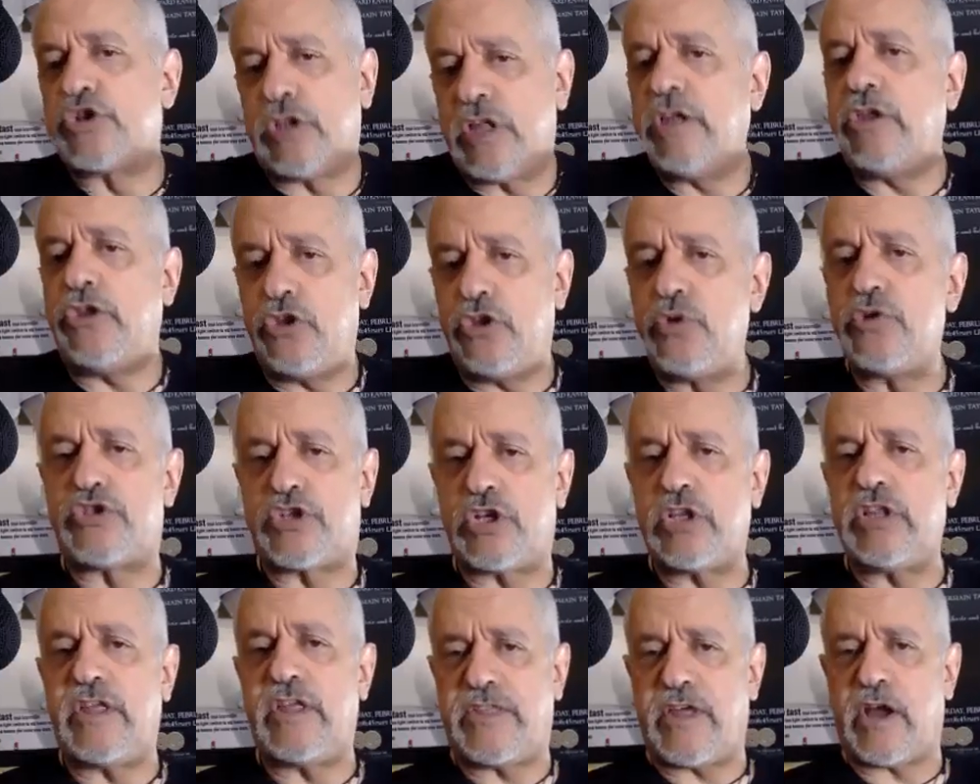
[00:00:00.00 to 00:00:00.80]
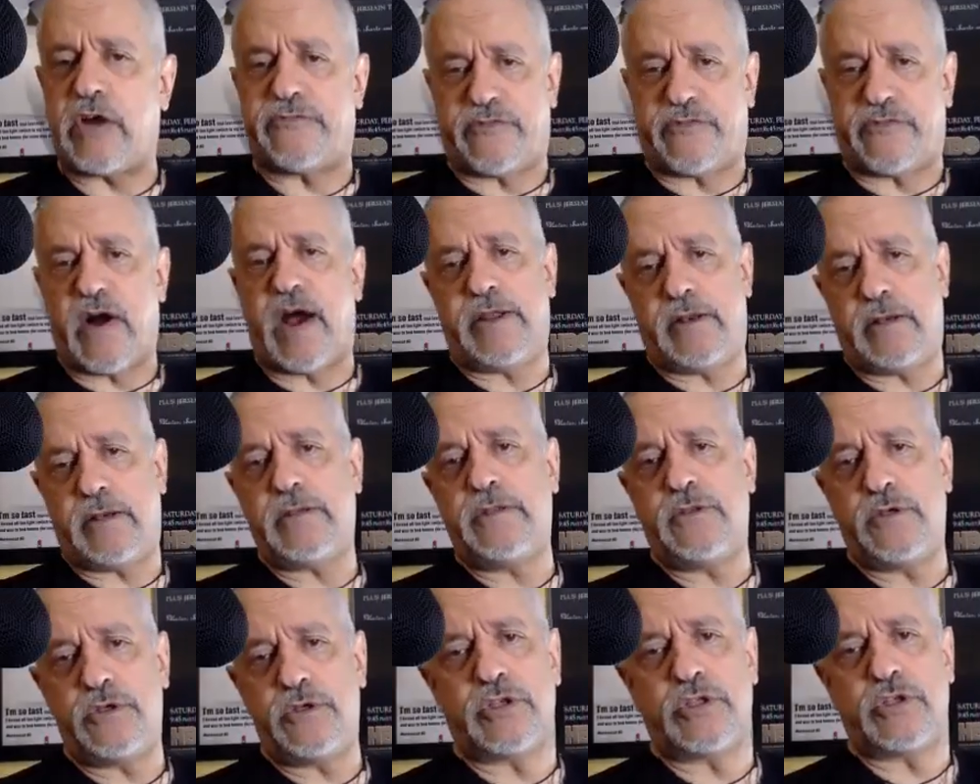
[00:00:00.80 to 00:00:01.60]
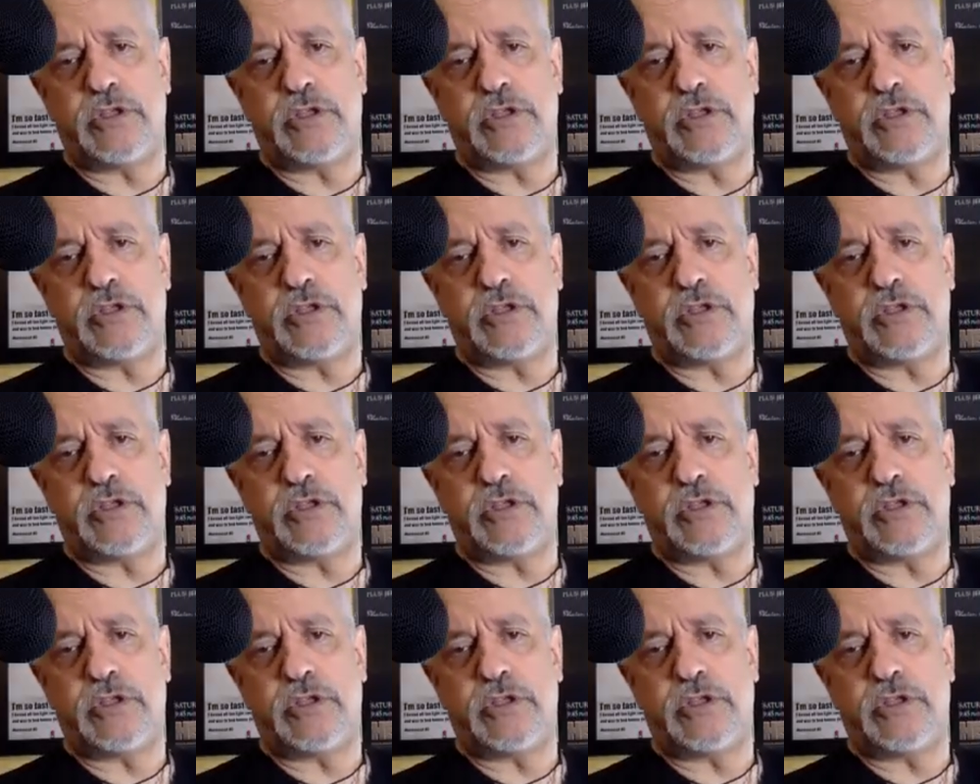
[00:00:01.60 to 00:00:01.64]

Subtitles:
Usually they're fine.